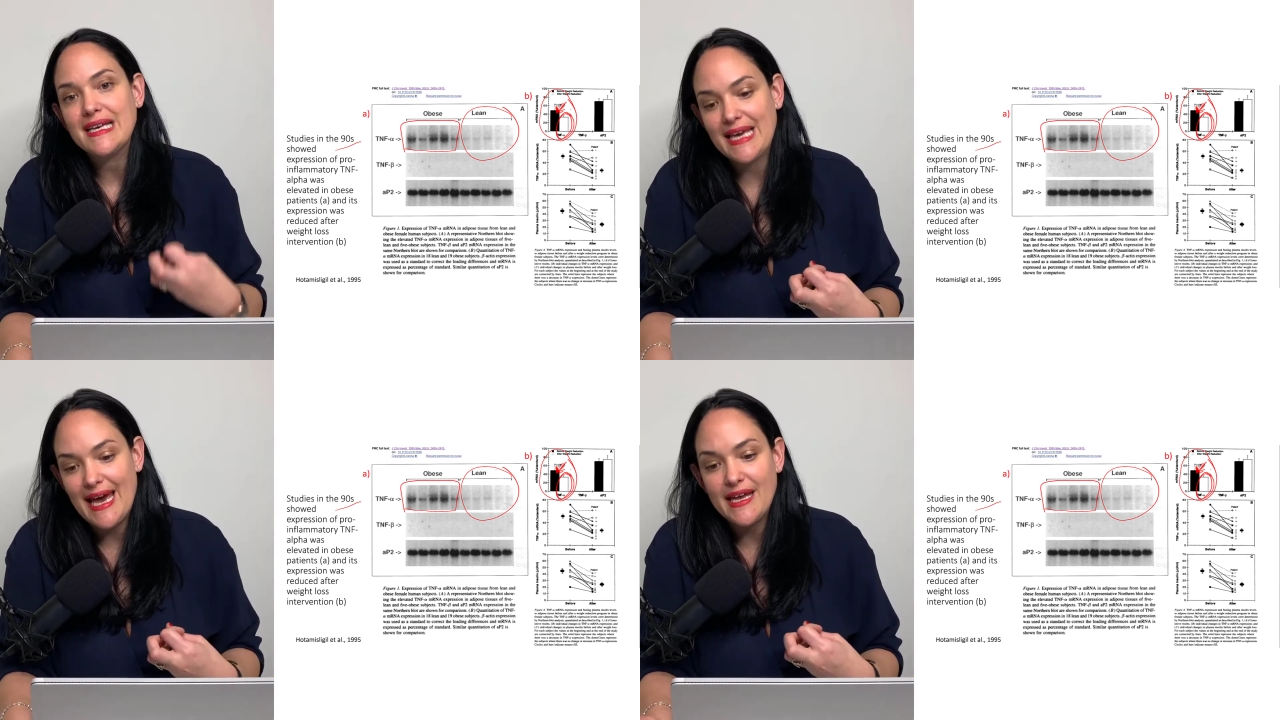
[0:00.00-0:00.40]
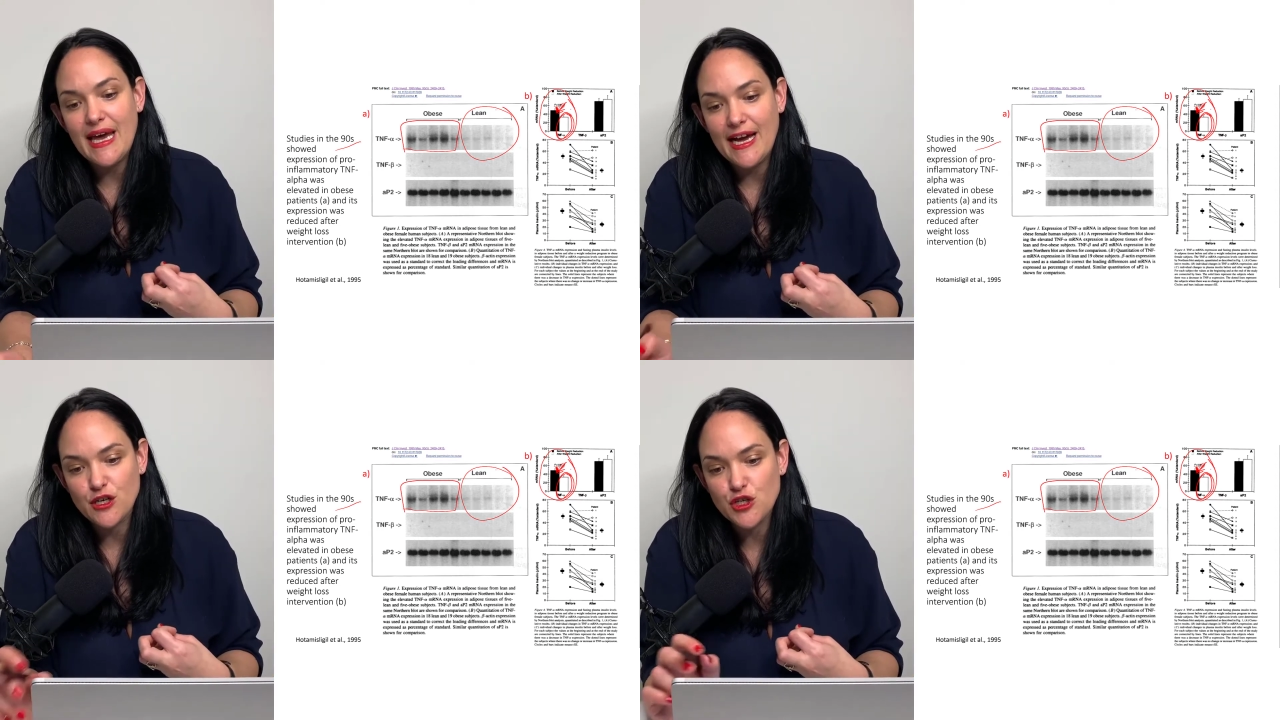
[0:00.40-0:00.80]
can
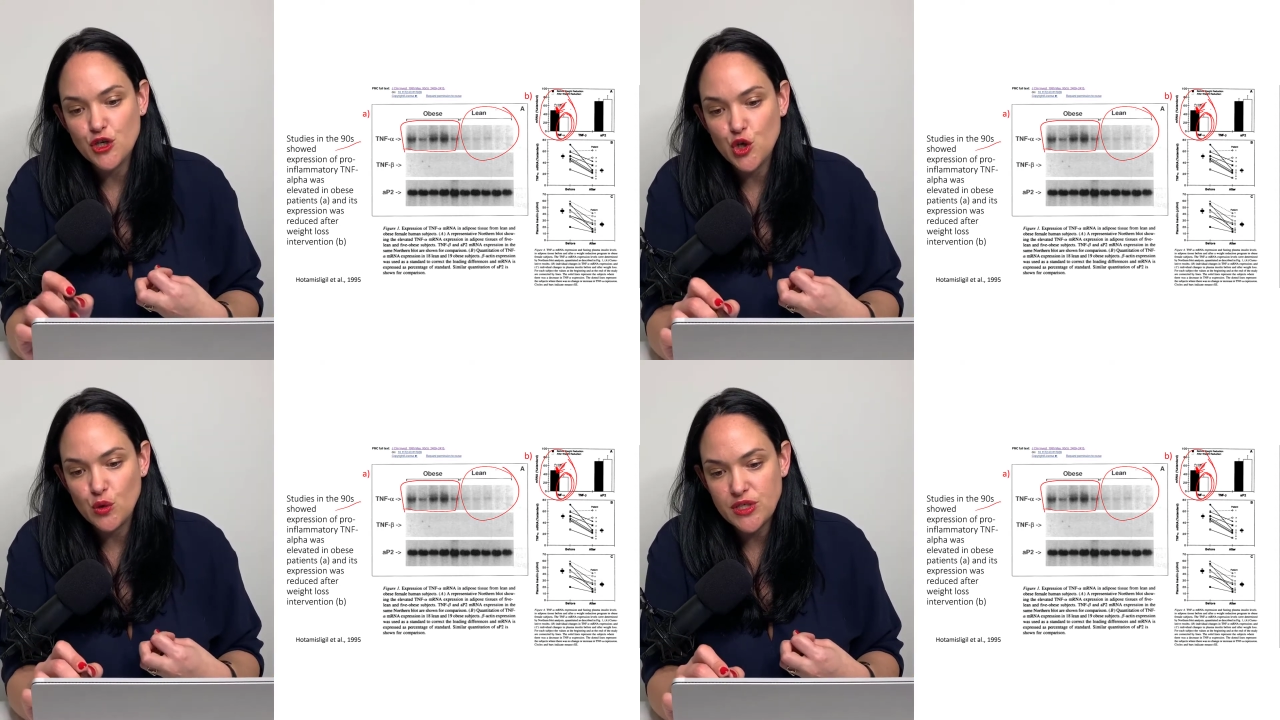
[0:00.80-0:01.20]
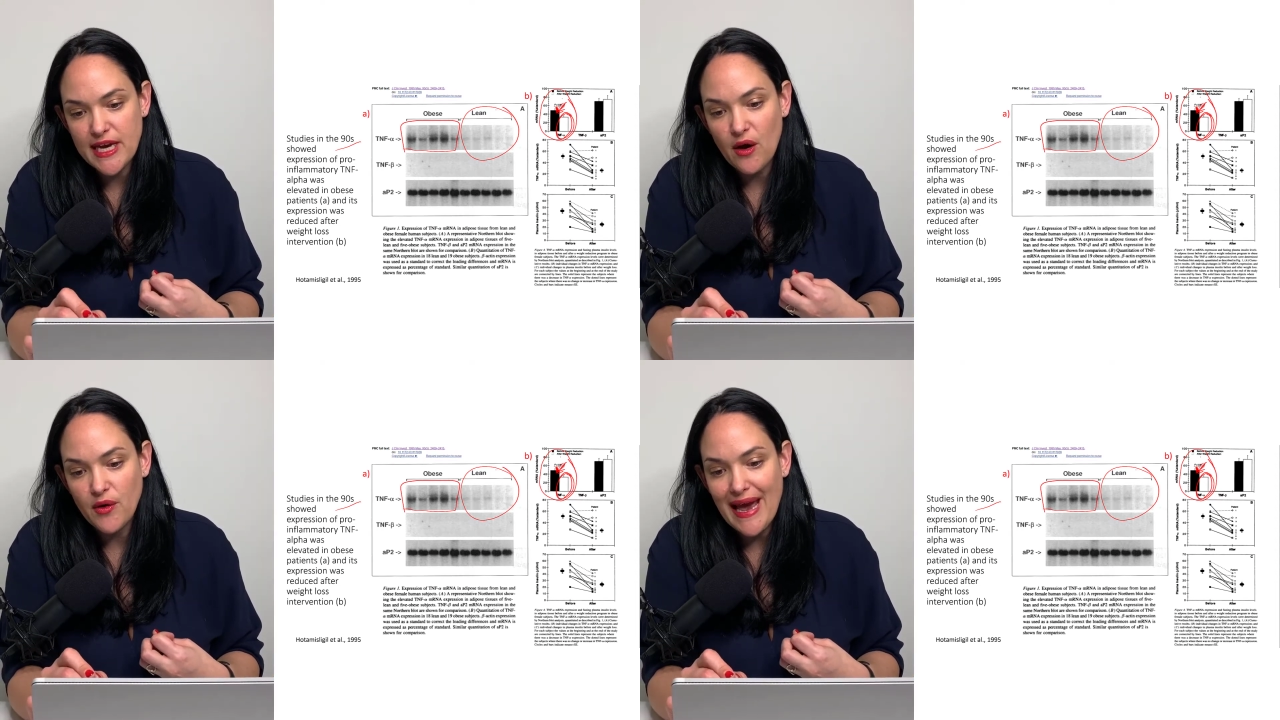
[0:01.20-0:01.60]
actually go
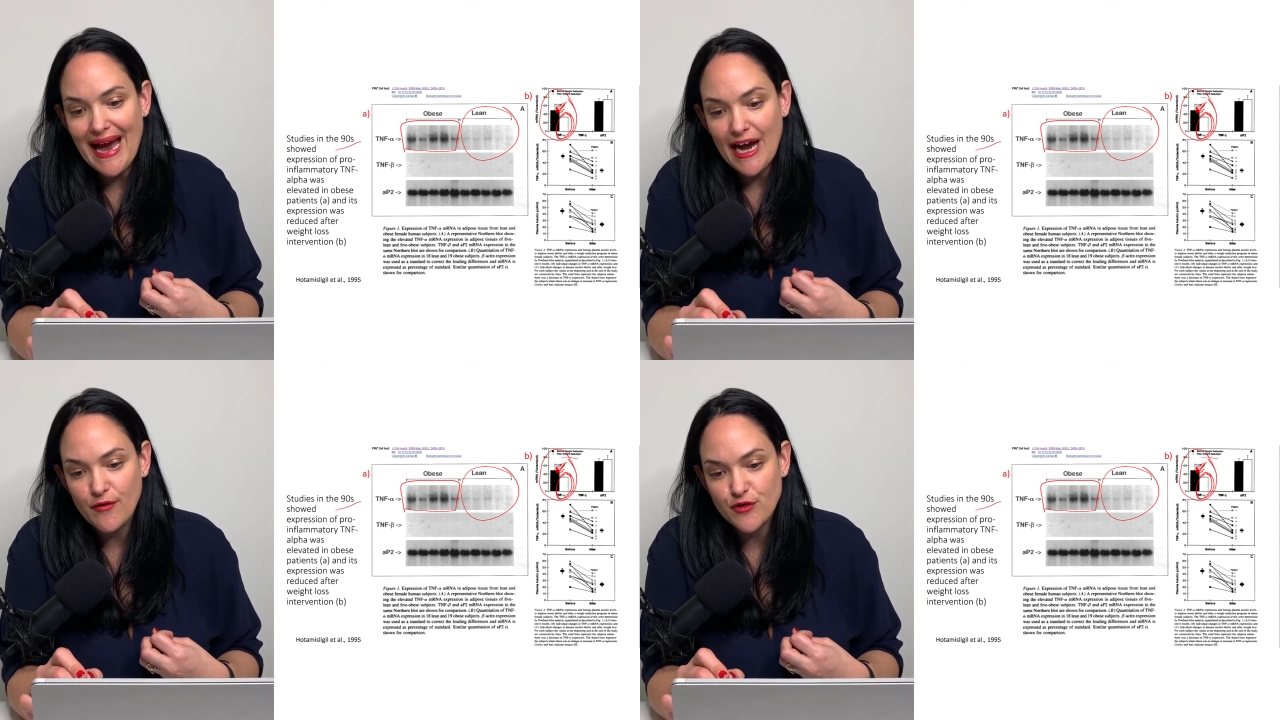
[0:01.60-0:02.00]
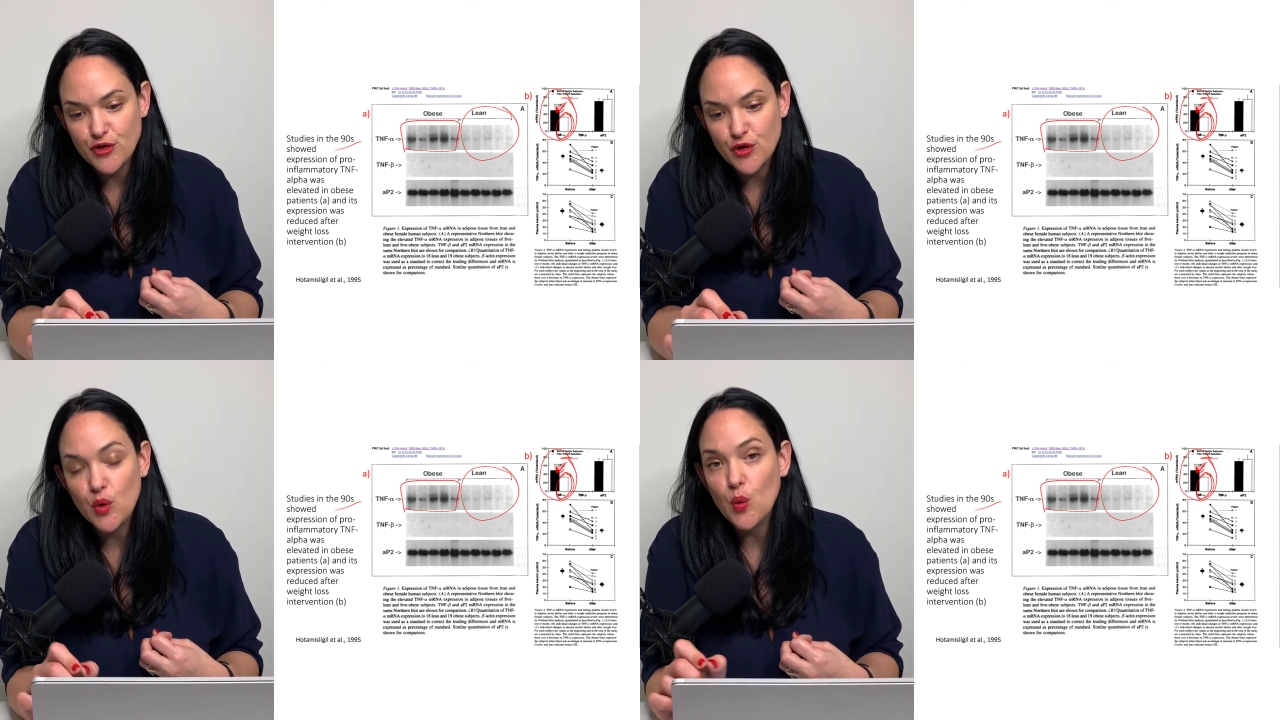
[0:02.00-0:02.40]
down
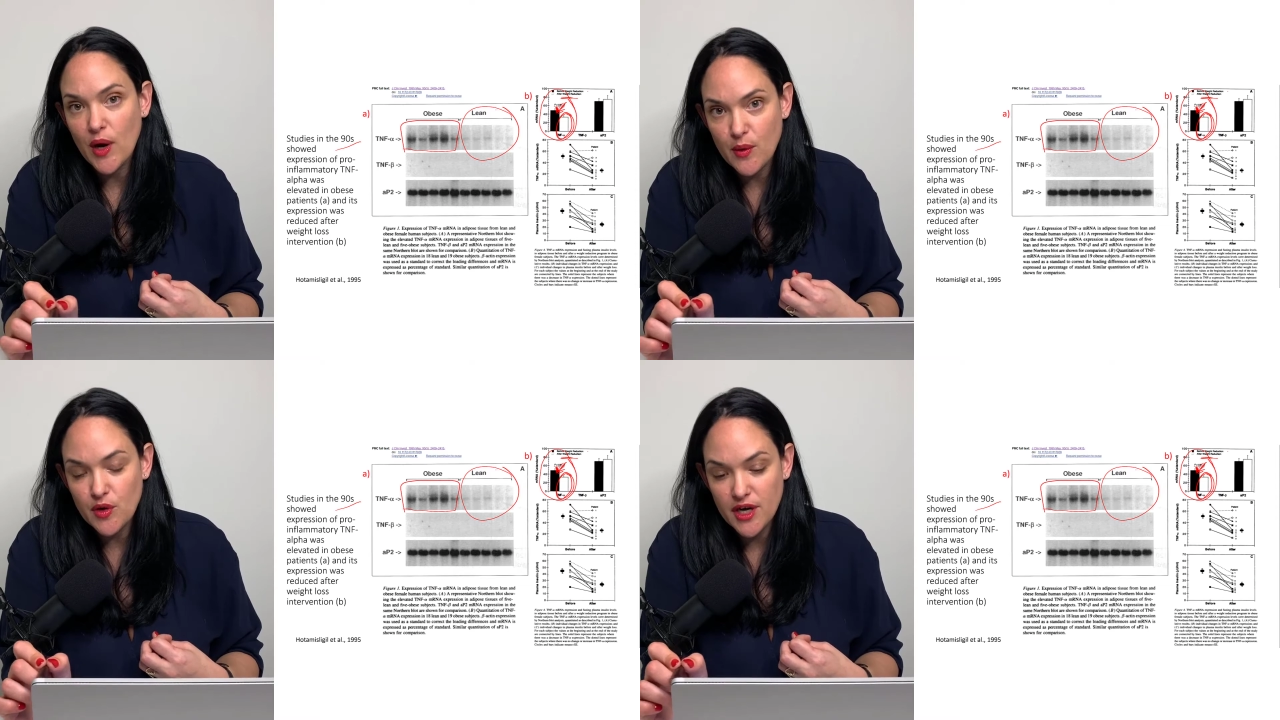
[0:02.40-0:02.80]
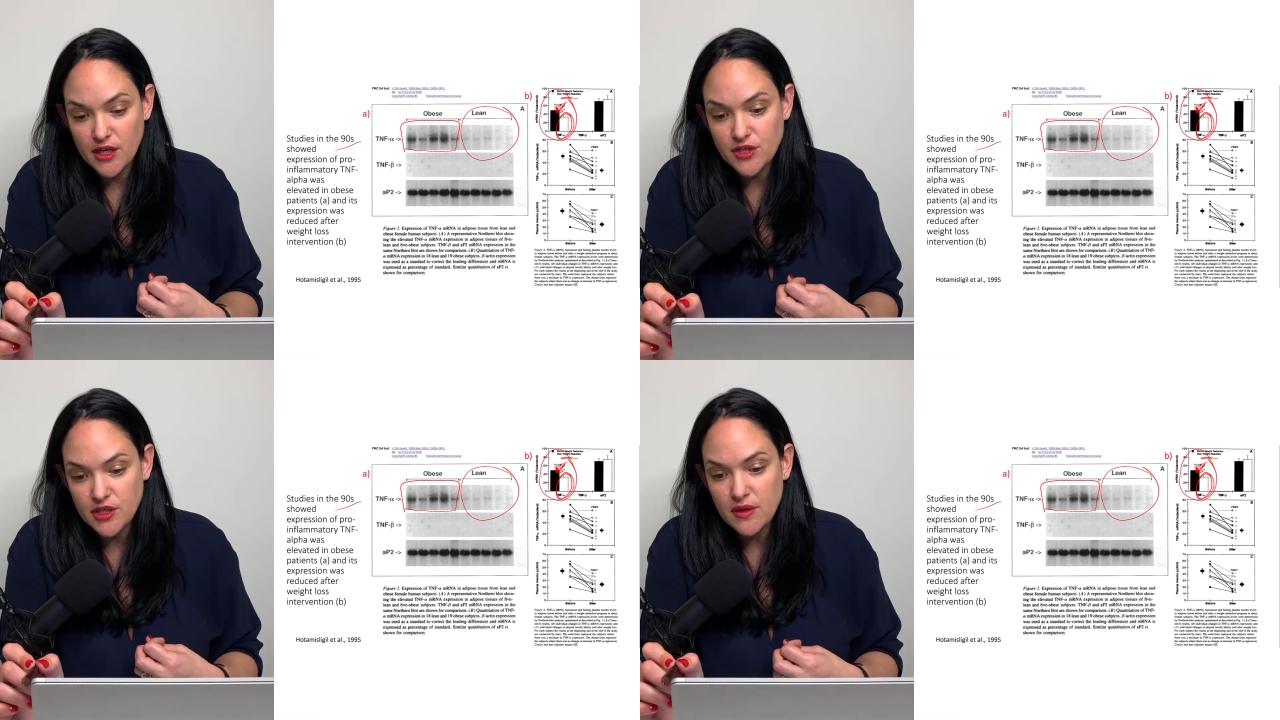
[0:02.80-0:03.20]
after weight
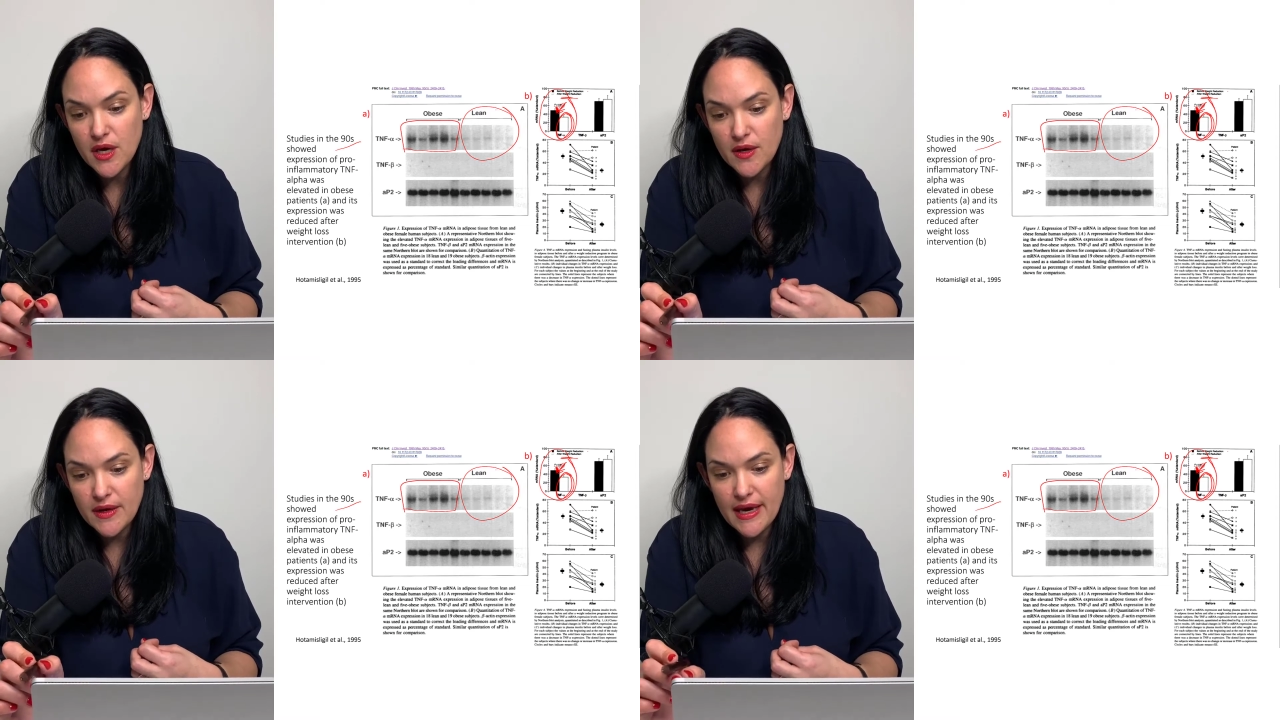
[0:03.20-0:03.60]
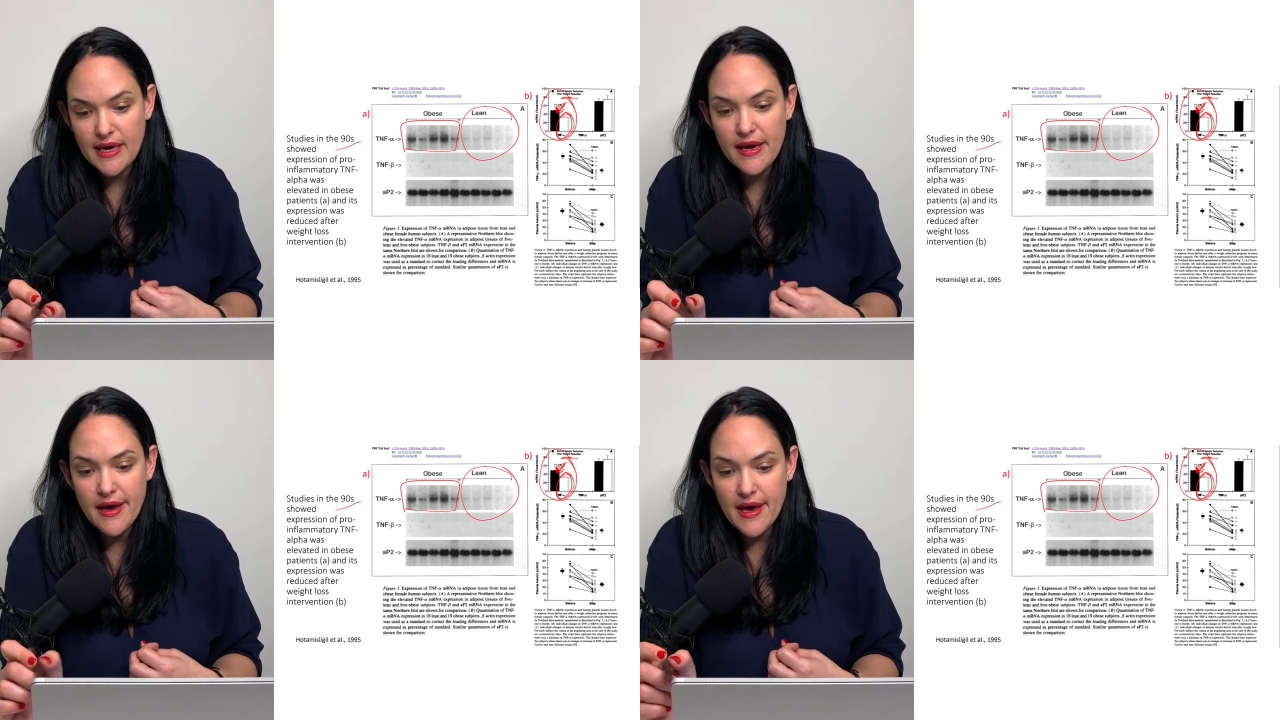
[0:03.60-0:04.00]
reduction, okay?